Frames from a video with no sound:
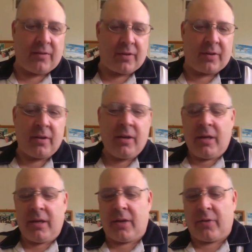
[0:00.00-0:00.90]
and
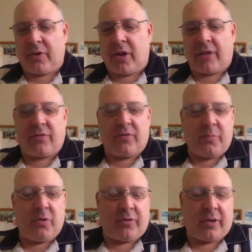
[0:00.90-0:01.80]

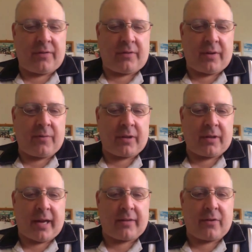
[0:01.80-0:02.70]
Sinatra's music and stuff
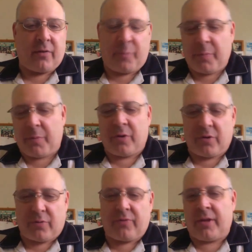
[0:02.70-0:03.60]
like that. So if people are
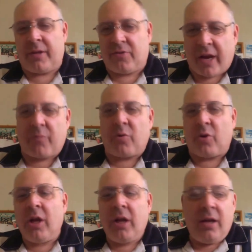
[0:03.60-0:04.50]
interested in
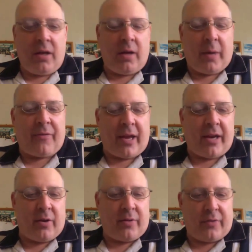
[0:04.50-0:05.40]
general about that
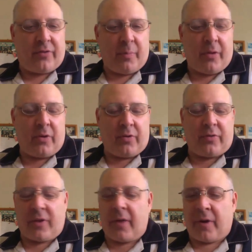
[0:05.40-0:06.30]
era, there's some other
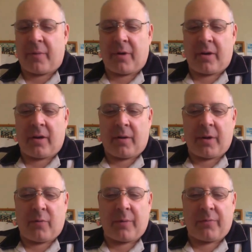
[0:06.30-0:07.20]
good stuff on my
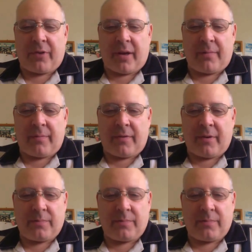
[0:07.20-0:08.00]
website. So